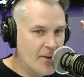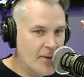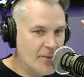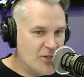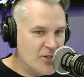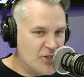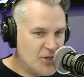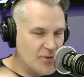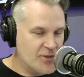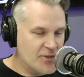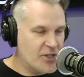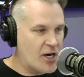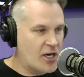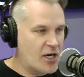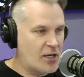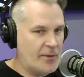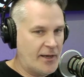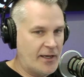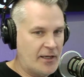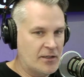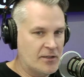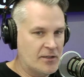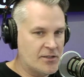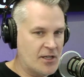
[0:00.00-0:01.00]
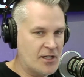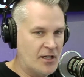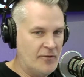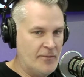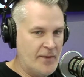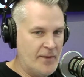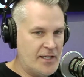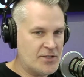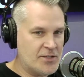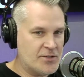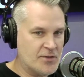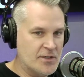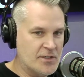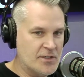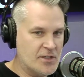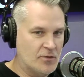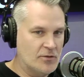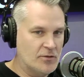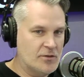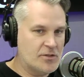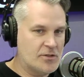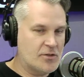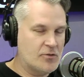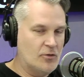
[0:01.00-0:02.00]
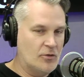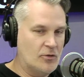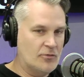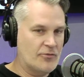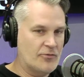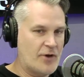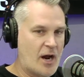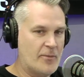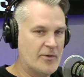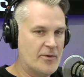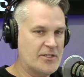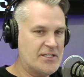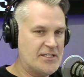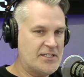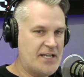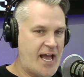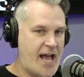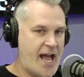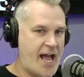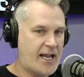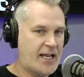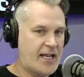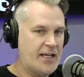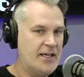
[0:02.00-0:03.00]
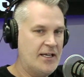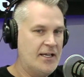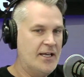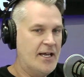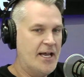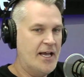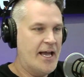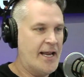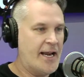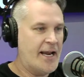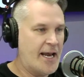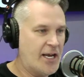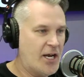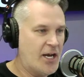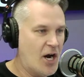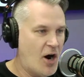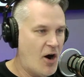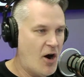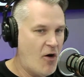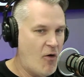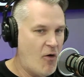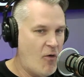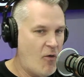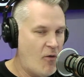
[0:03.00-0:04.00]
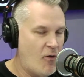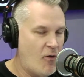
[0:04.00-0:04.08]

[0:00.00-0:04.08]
she was talking about Unsolved Mysteries, old school Robert Stack, and I go.